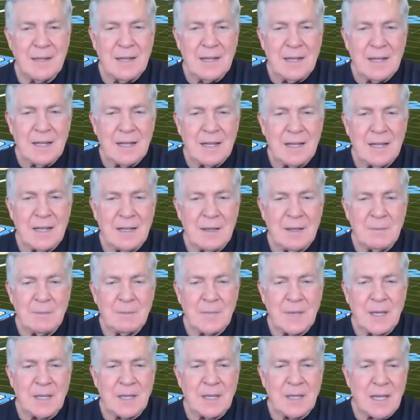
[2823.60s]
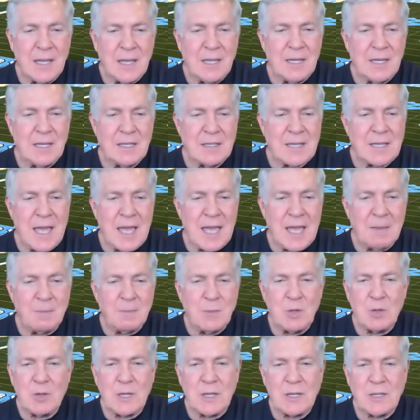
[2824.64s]
Um, and anytime
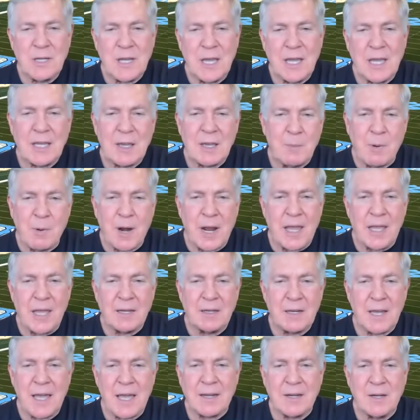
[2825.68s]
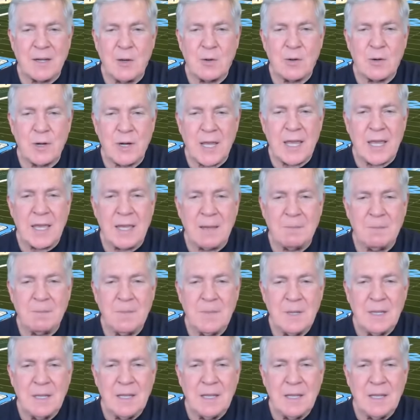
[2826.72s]
you can take a brand like Notre Dame